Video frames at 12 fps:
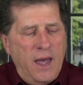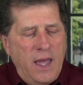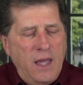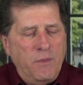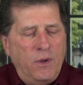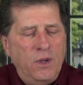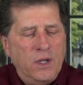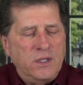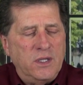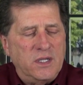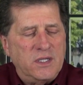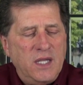able
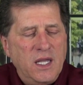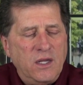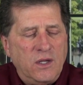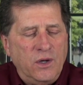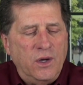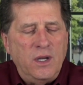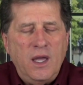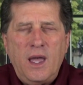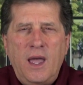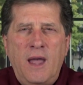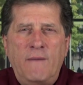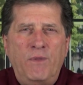to see good
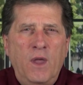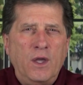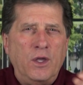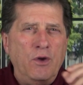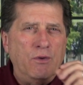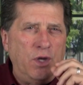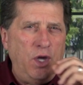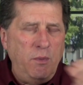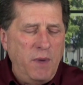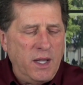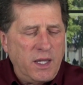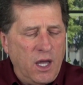and you
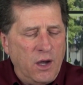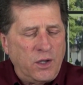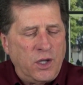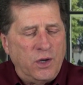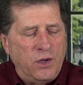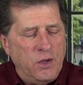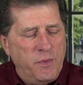communicate good.